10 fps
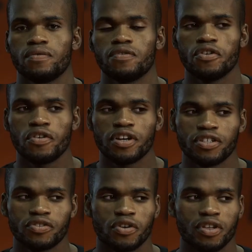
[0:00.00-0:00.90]
four rounds,
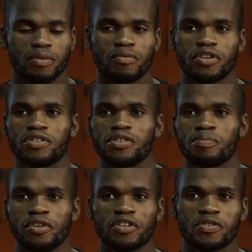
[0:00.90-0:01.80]
it's all about
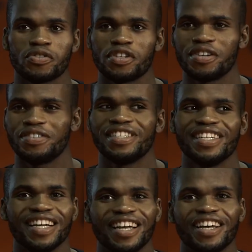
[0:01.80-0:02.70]
speeding yourself.
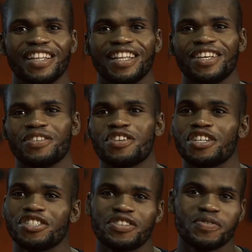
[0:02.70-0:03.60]
Like, you
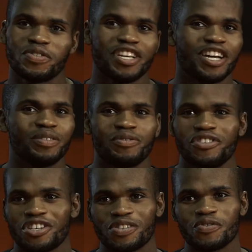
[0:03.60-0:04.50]
can't take your time,
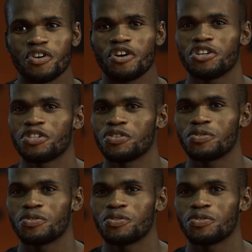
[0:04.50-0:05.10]
because just four rounds, you